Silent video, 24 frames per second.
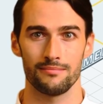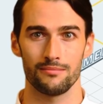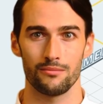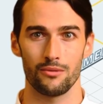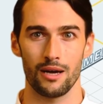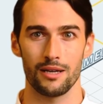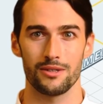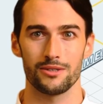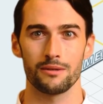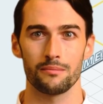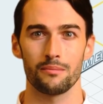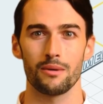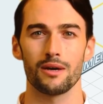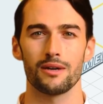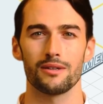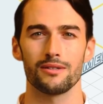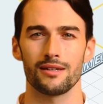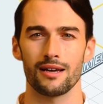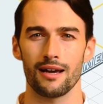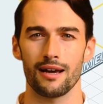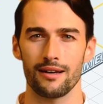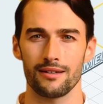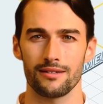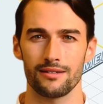Ransomware
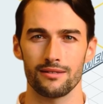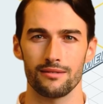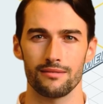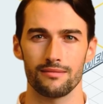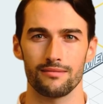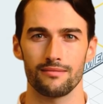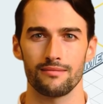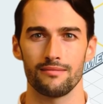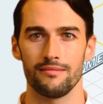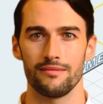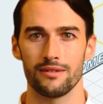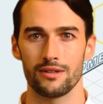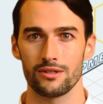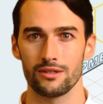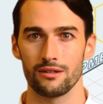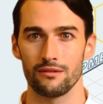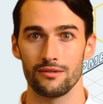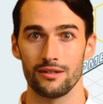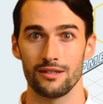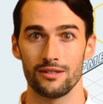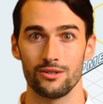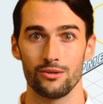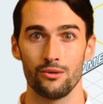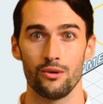attacks. The C
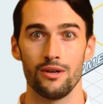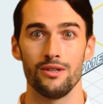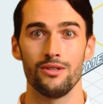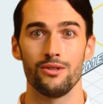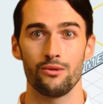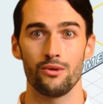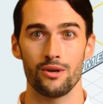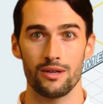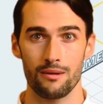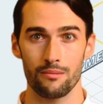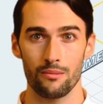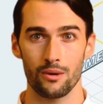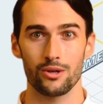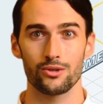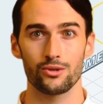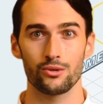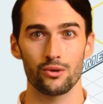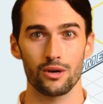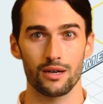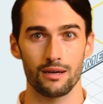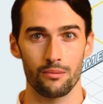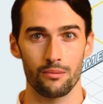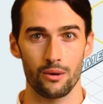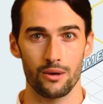V E twenty twenty-one
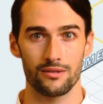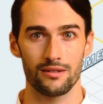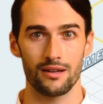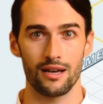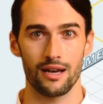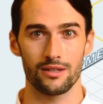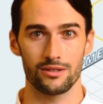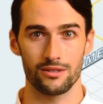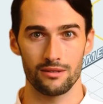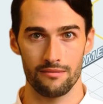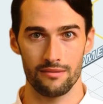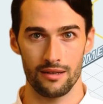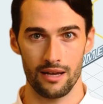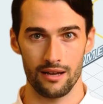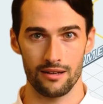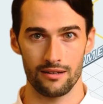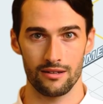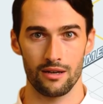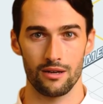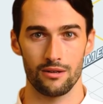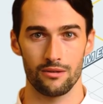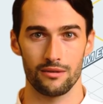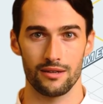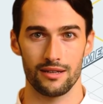dash two
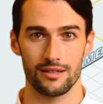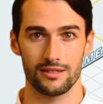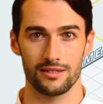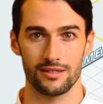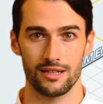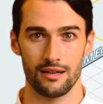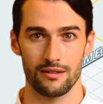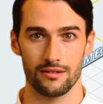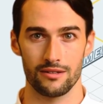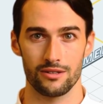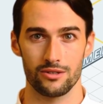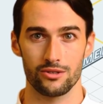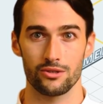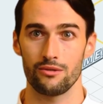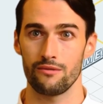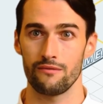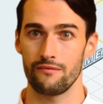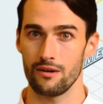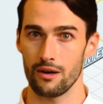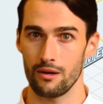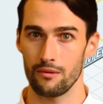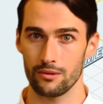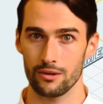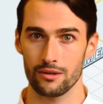nineteen seventy-two
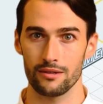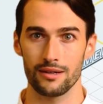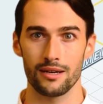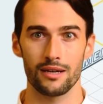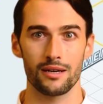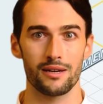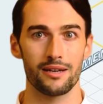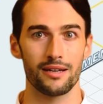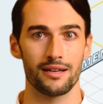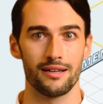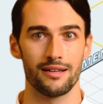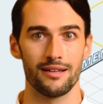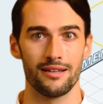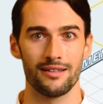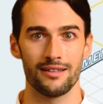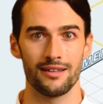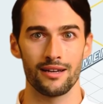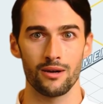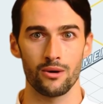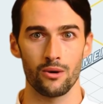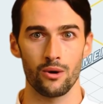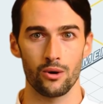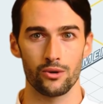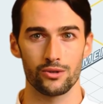vulnerability
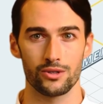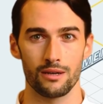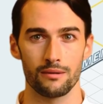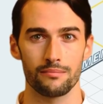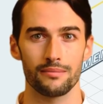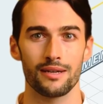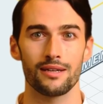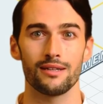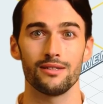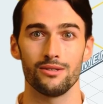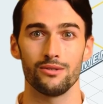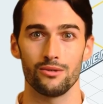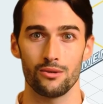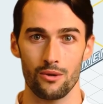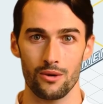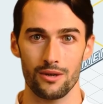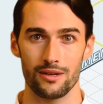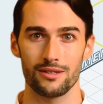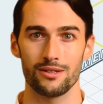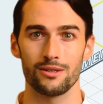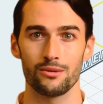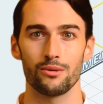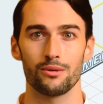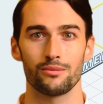can also be
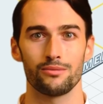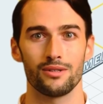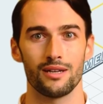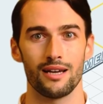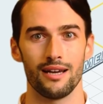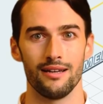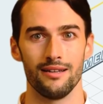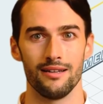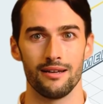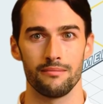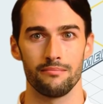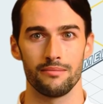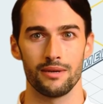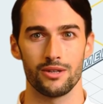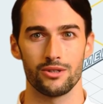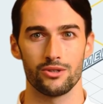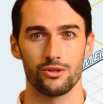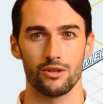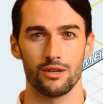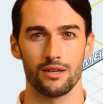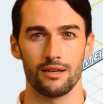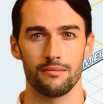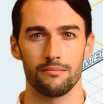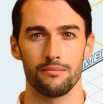exploited to obtain
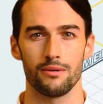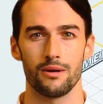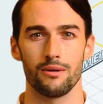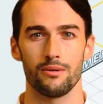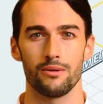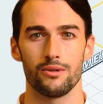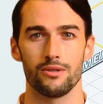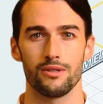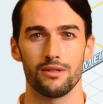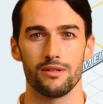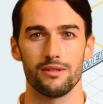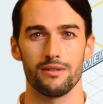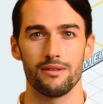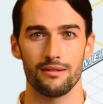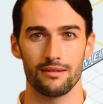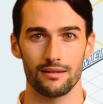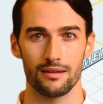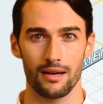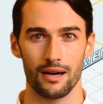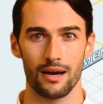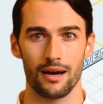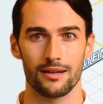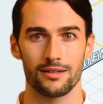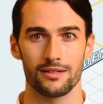administrative privileges
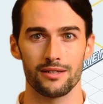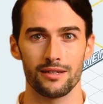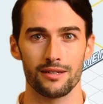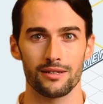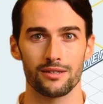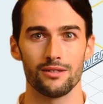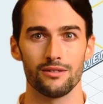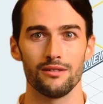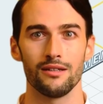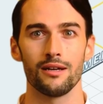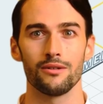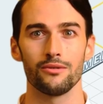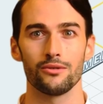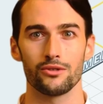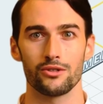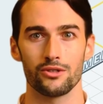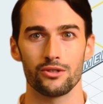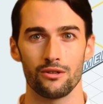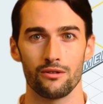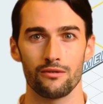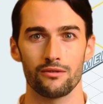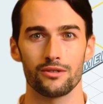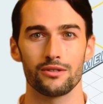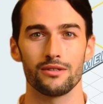and seize vCenter
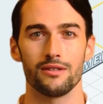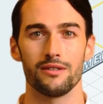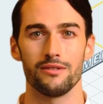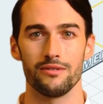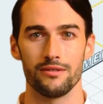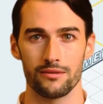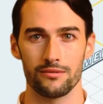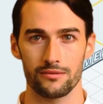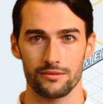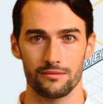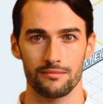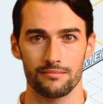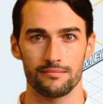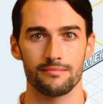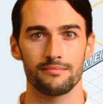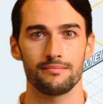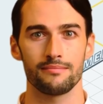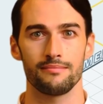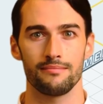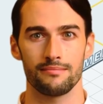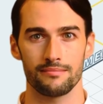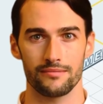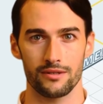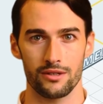server systems.
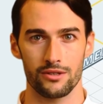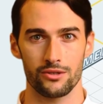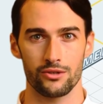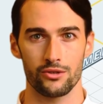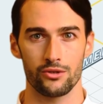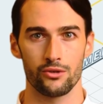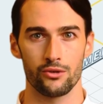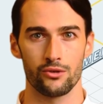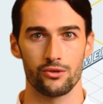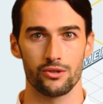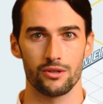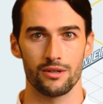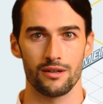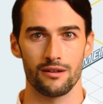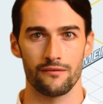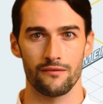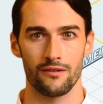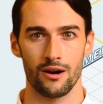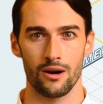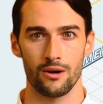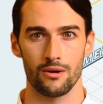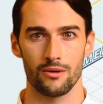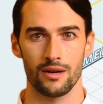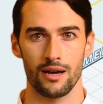This is usually
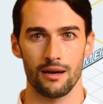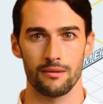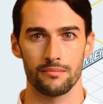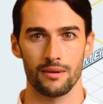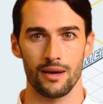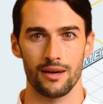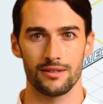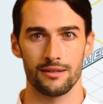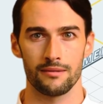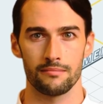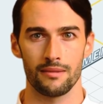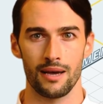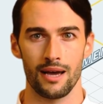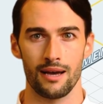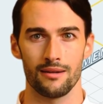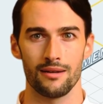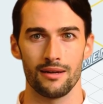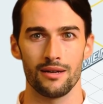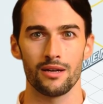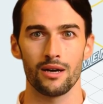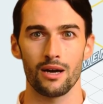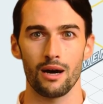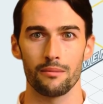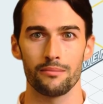followed up by
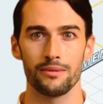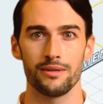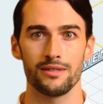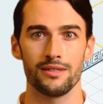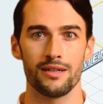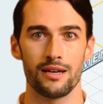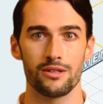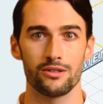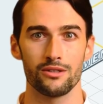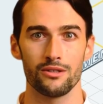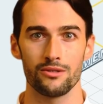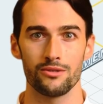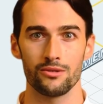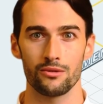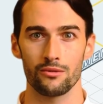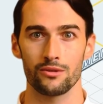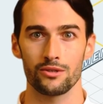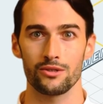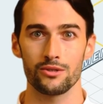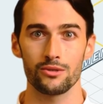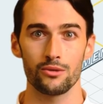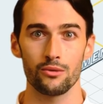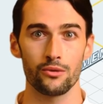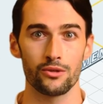demanding compensation to
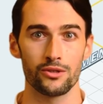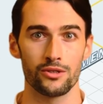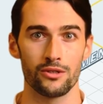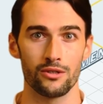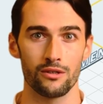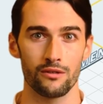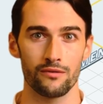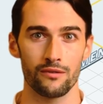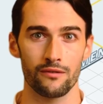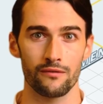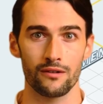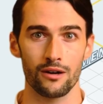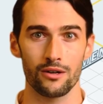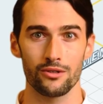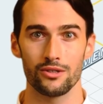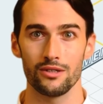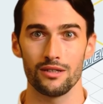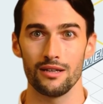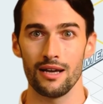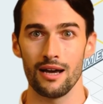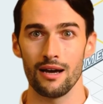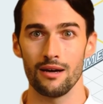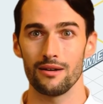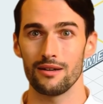restore server
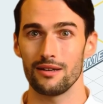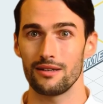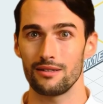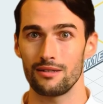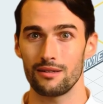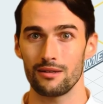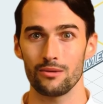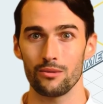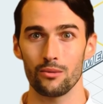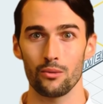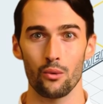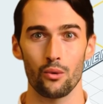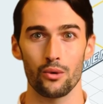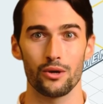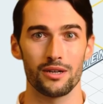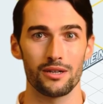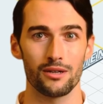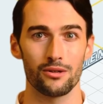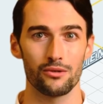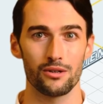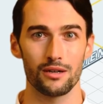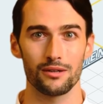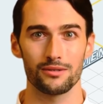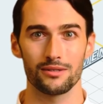functionalities or
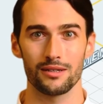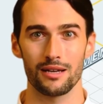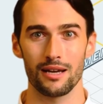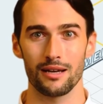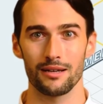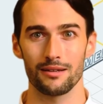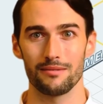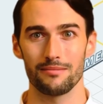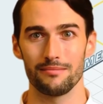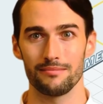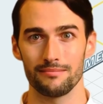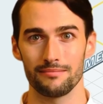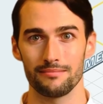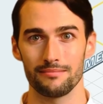decrypt data.